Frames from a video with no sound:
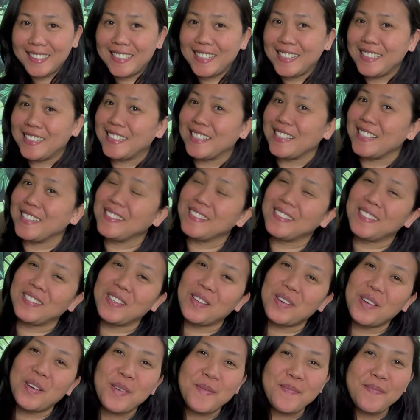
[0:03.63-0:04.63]
This is
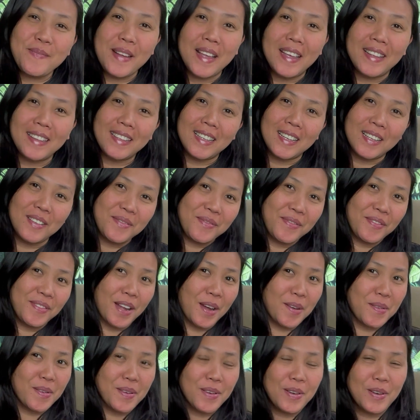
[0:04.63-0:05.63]
your plant and
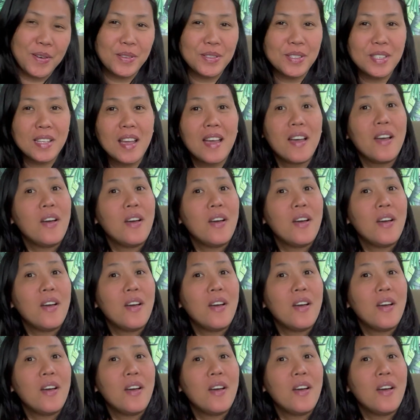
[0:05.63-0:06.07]
flower host